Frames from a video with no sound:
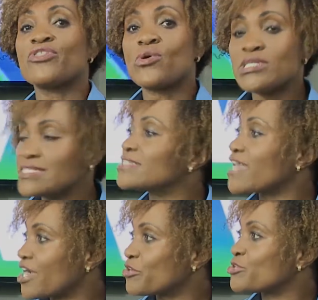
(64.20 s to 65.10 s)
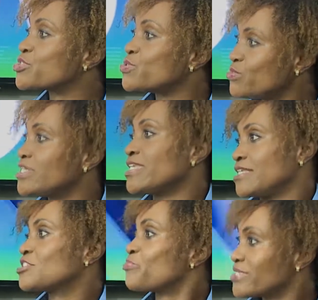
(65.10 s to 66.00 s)
those scenarios, you
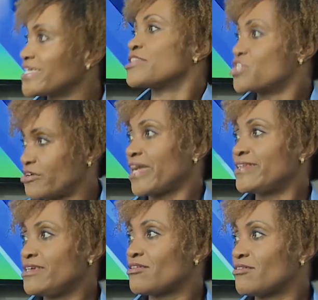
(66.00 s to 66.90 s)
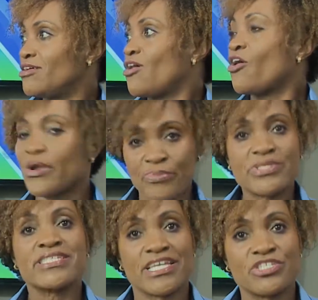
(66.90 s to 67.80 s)
need to present your idea or
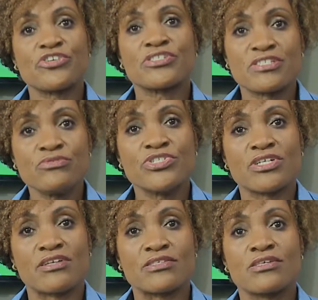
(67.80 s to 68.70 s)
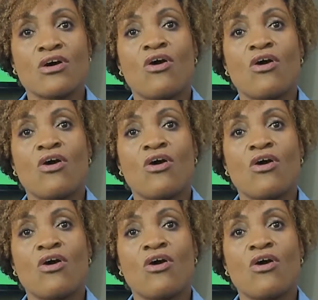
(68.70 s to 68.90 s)
present your solutions.